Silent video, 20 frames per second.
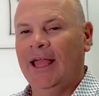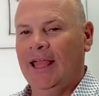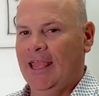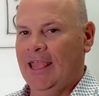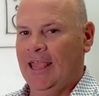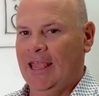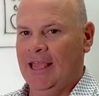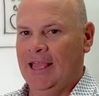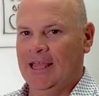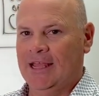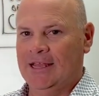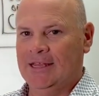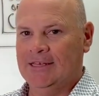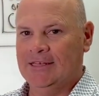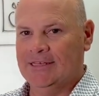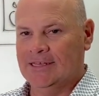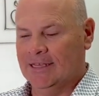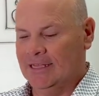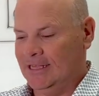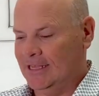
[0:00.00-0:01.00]
And
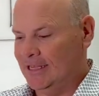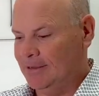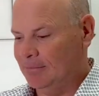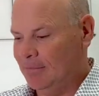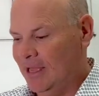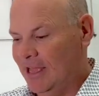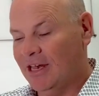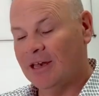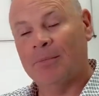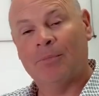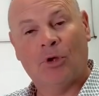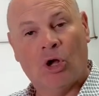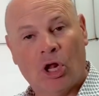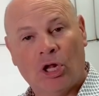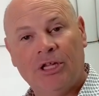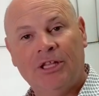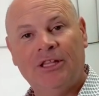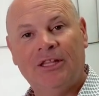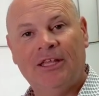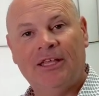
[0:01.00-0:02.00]
I ended up
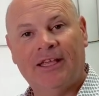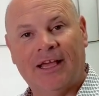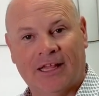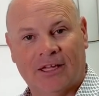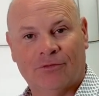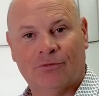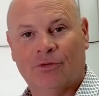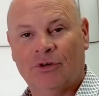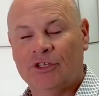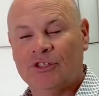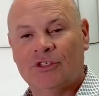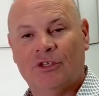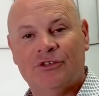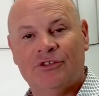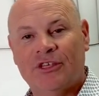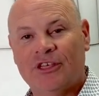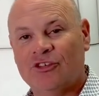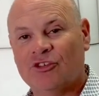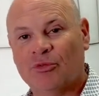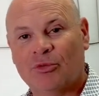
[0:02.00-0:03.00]
calling the California
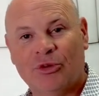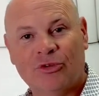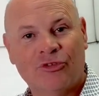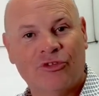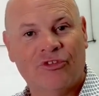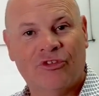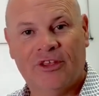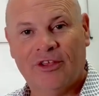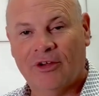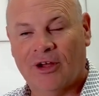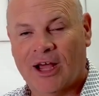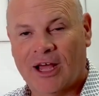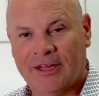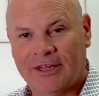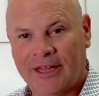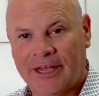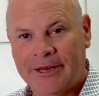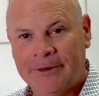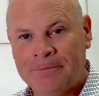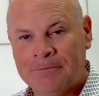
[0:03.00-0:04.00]
Association of Realtors legal
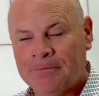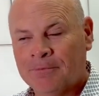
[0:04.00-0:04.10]
hotline